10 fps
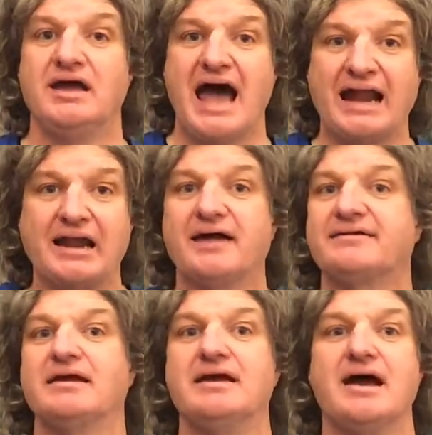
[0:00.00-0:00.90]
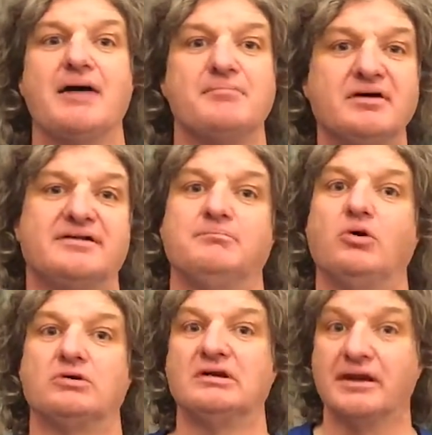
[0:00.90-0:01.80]
And lastly, and most
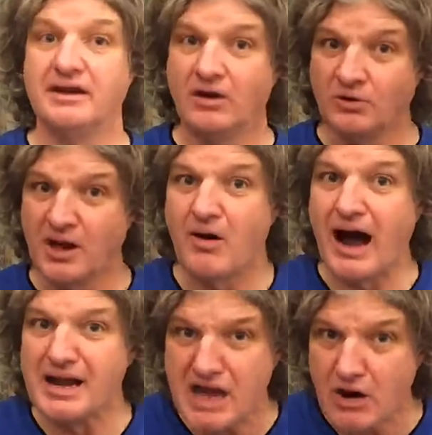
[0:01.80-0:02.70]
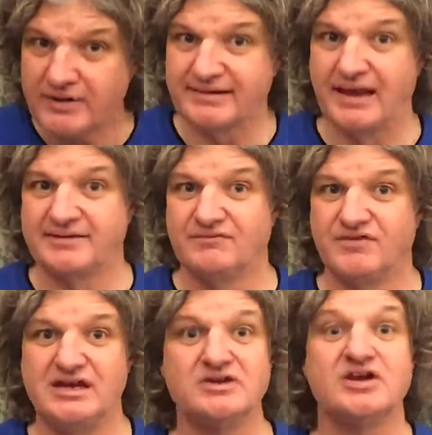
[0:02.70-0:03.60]
importantly, although I know it's less
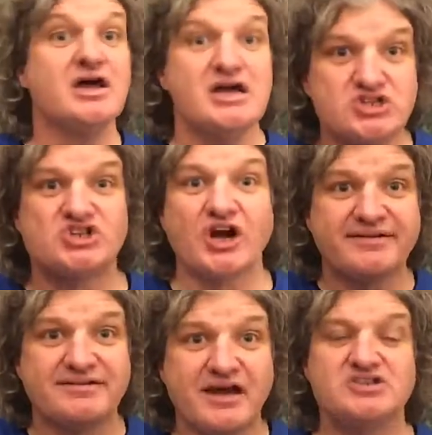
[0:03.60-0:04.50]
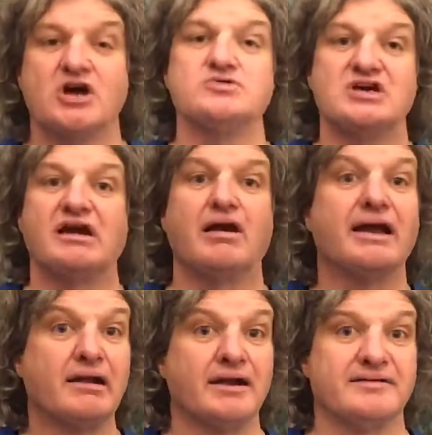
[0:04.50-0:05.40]
convenient, just don't click
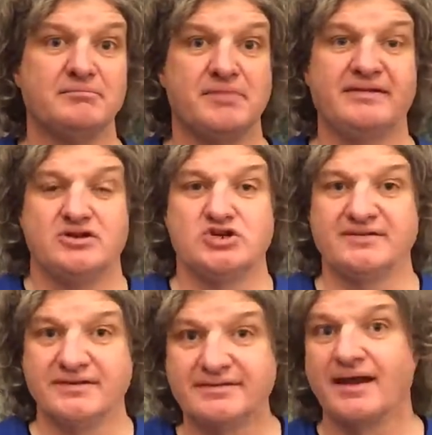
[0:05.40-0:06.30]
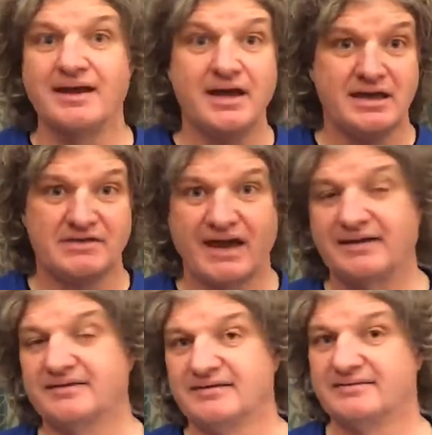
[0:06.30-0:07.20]
links in messages that say
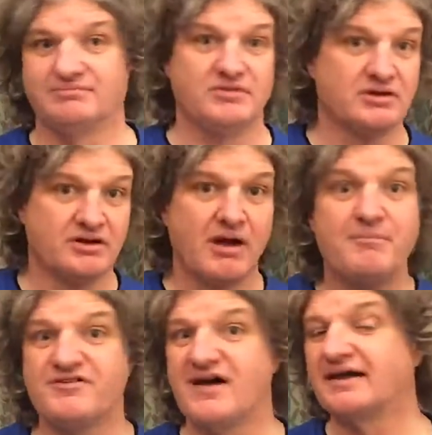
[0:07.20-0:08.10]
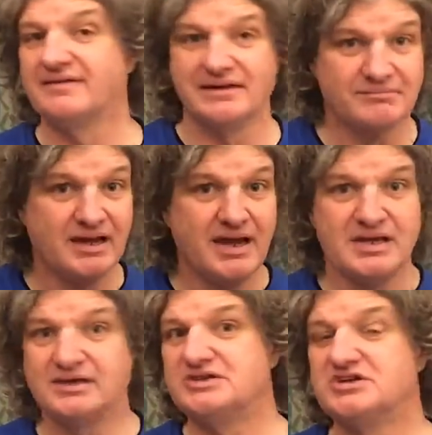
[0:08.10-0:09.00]
you're up for vaccine,
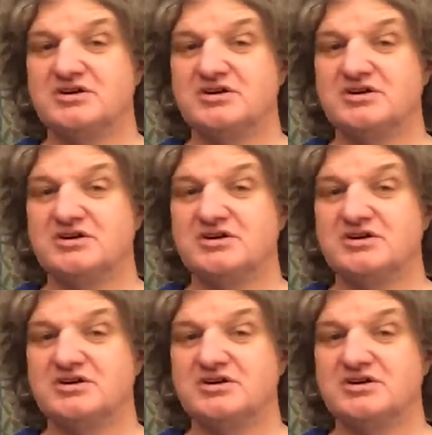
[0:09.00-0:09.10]
you need to do